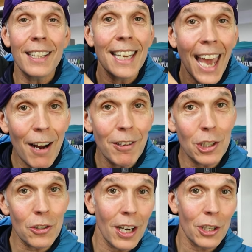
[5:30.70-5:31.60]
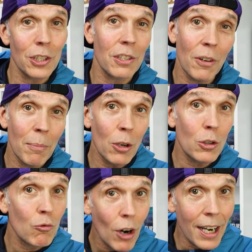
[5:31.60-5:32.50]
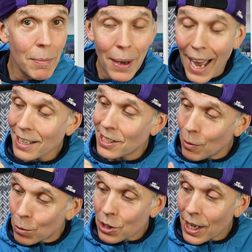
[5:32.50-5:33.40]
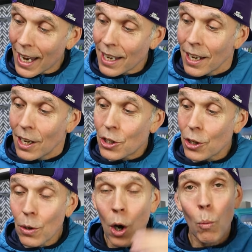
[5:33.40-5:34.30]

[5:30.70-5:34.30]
the care instructions for most running packs, it will say to